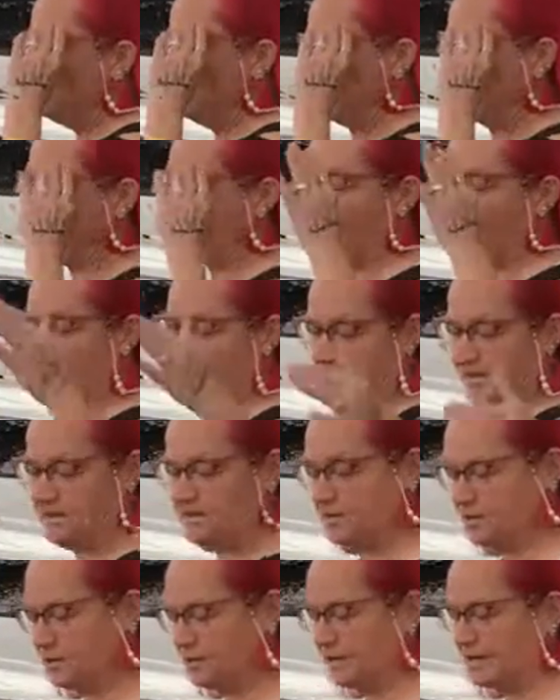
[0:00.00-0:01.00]
We carry a
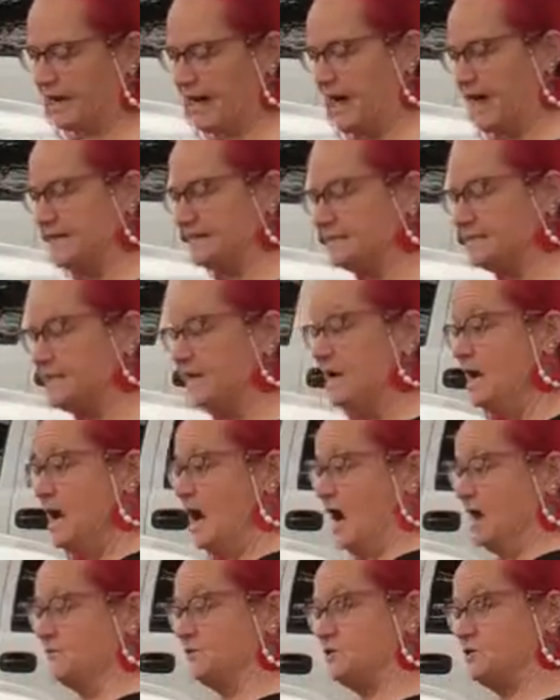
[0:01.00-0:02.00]
suitcase
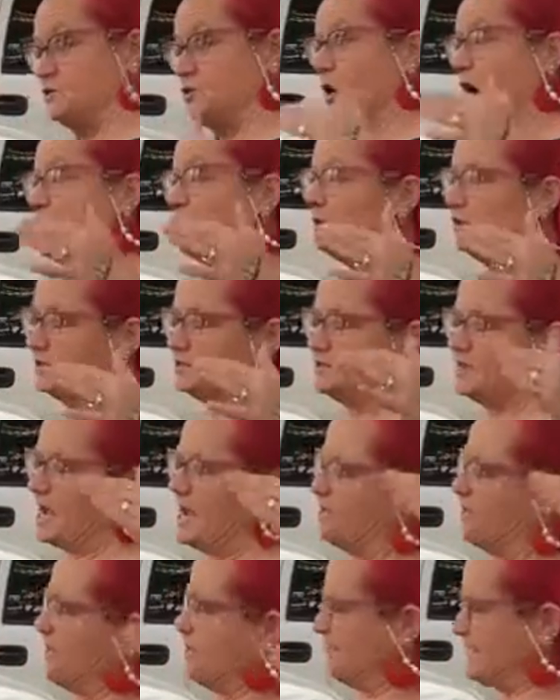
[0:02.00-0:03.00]
of struggles,
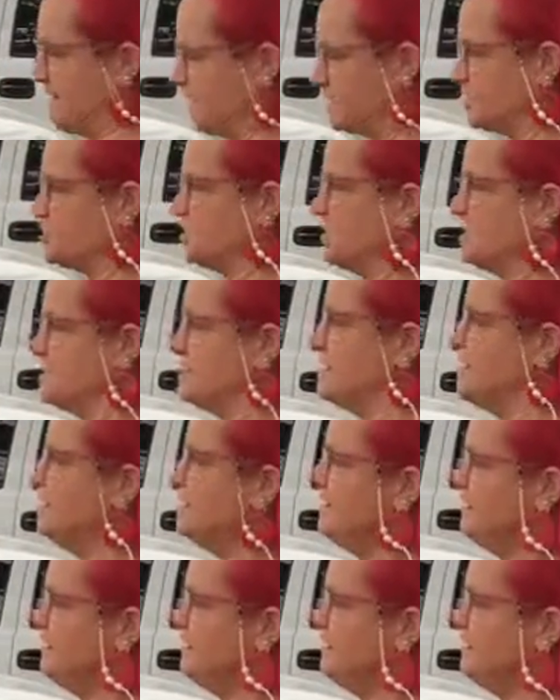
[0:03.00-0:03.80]
of addiction,